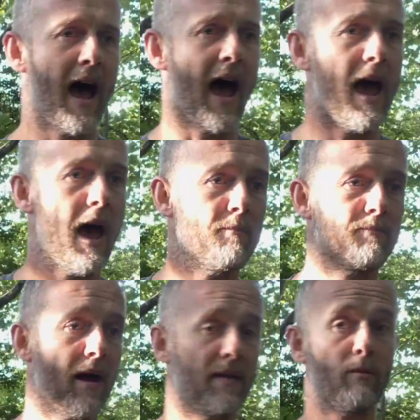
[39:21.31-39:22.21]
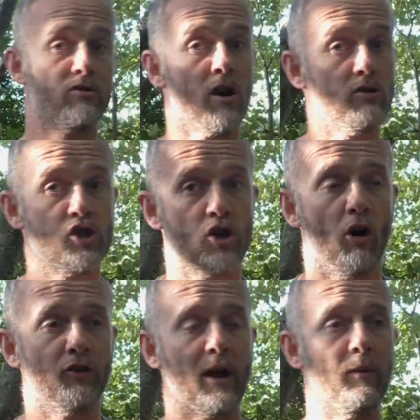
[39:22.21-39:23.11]
Uh, and, and, that was no
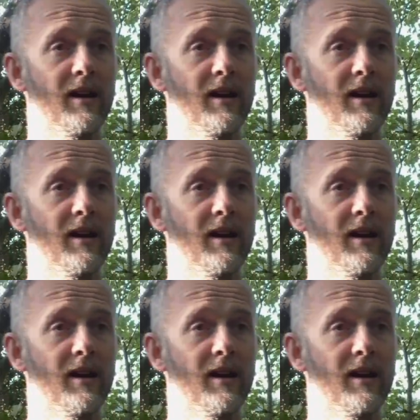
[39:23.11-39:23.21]
short day.